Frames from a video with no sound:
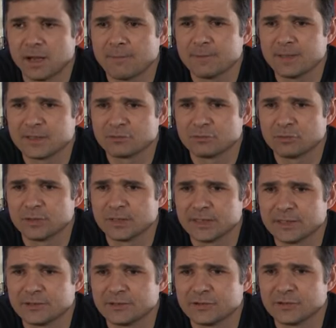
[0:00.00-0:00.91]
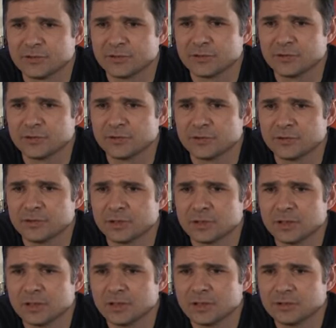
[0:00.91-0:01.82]
is really to
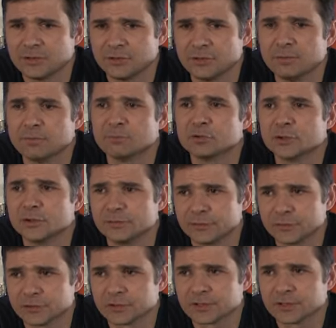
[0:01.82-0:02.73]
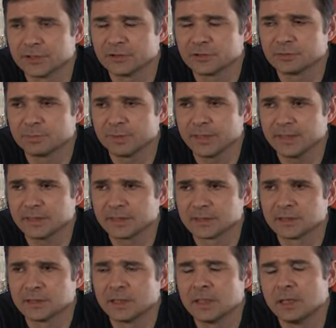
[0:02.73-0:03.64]
improve your skills base.